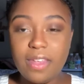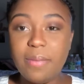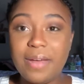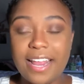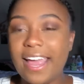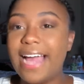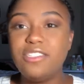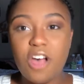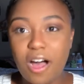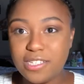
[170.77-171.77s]
But like I
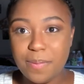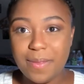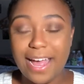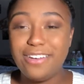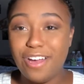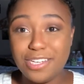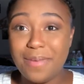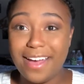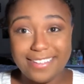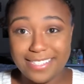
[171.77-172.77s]
talked to people, like I talked to
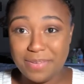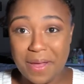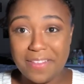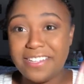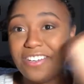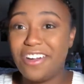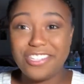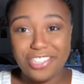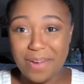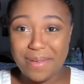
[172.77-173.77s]
my cousins about this, I talked
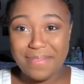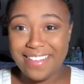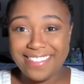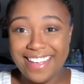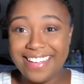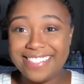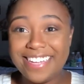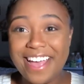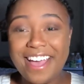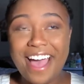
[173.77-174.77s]
to Jeremy about this,
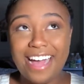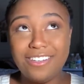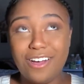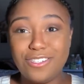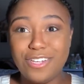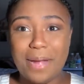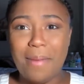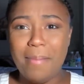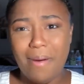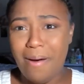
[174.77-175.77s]
I talked to like
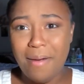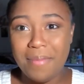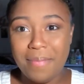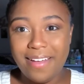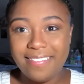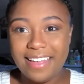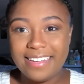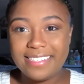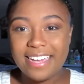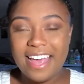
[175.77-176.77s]
my mom about
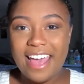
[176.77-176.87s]
this,